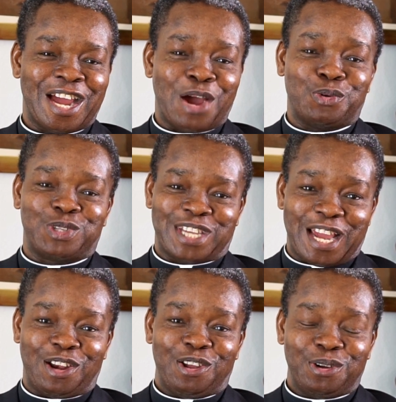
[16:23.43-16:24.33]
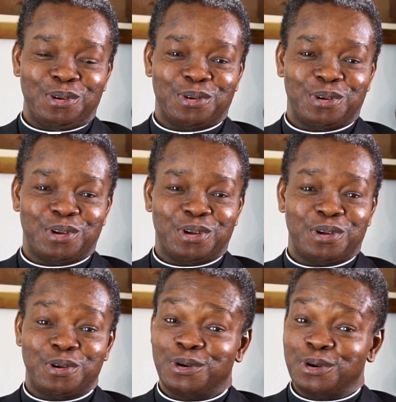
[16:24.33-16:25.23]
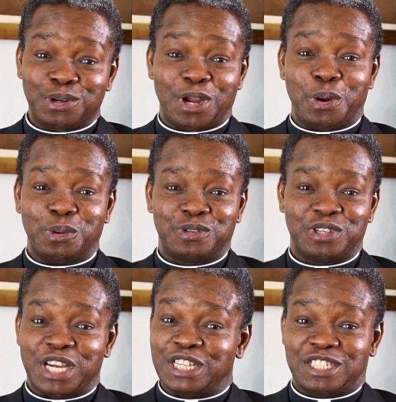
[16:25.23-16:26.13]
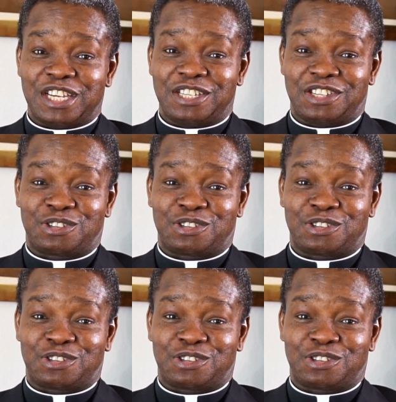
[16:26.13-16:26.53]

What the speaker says: I will tell you, who knows? In Jesus